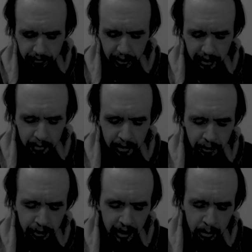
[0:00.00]
Forgive me
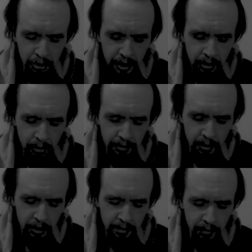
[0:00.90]
for stammering or
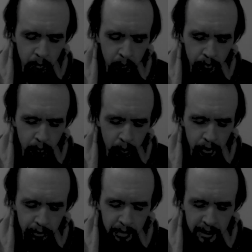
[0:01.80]
fumbling for
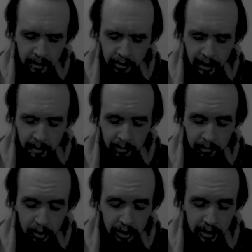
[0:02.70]
words because I'm
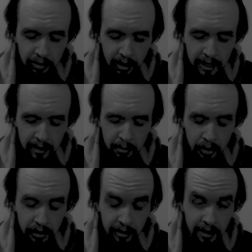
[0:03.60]
really trying to
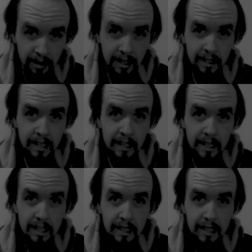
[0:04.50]
put this delicately.